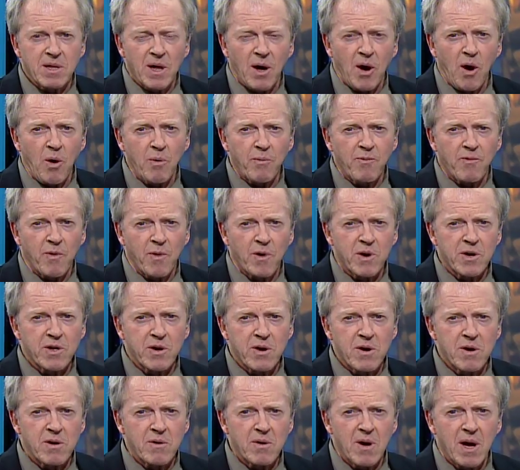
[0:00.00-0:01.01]
the hope for
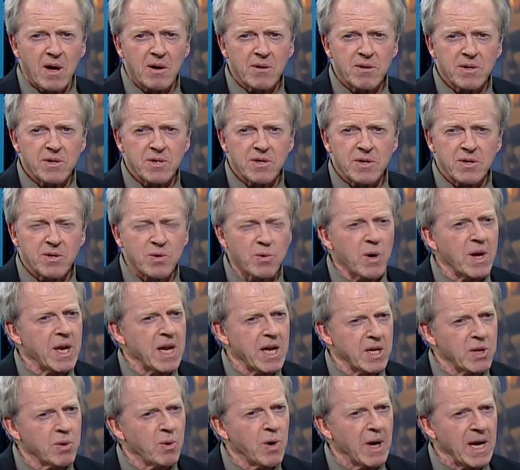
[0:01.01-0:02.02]
turnaround is in
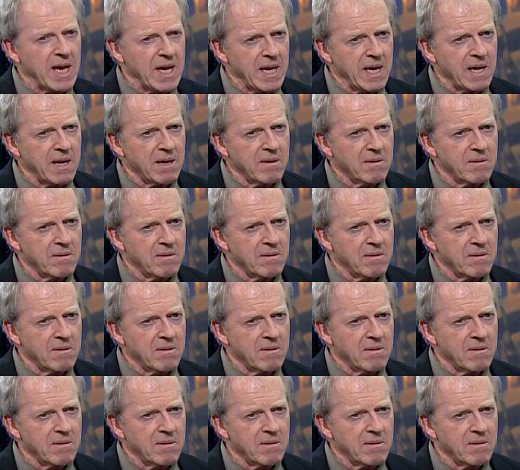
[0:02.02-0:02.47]
2020.